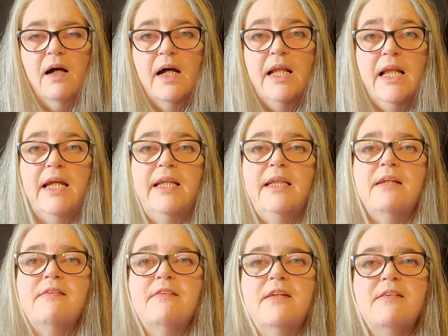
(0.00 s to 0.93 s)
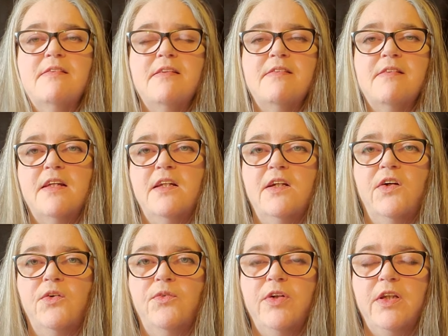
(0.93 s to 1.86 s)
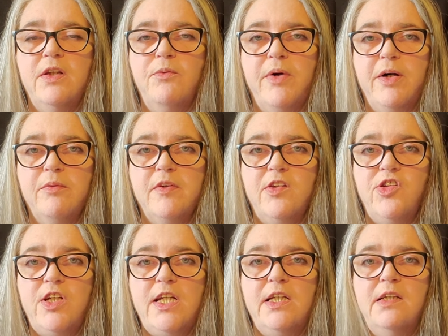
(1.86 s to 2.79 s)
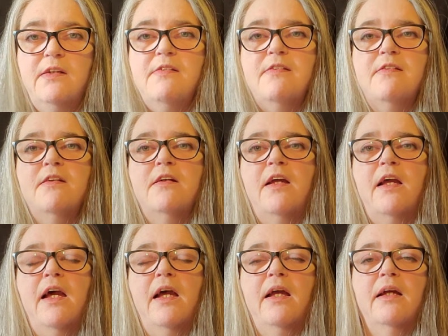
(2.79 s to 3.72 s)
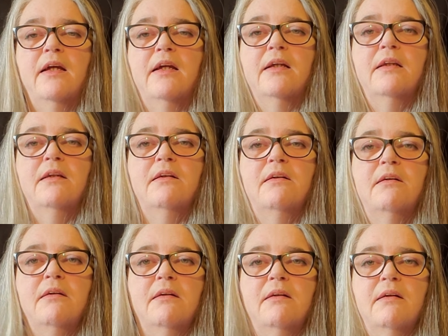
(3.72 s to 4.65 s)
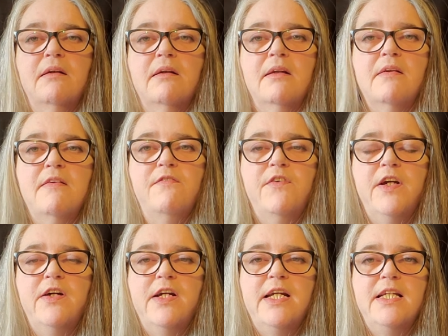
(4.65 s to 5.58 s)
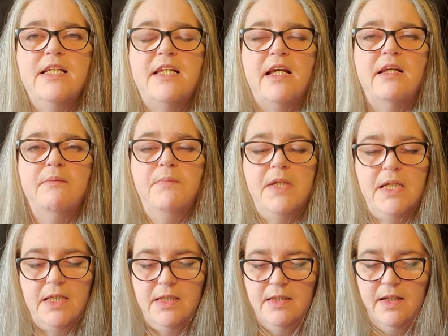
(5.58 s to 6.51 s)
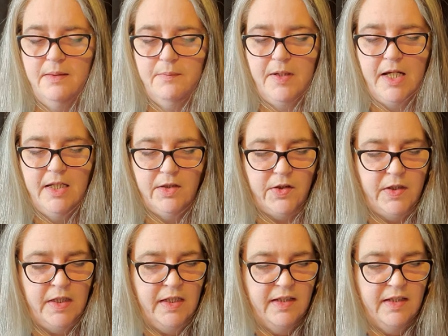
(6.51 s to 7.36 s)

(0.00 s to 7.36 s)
I like this because it's going to go really well with jeans, and it's very denim-y type color.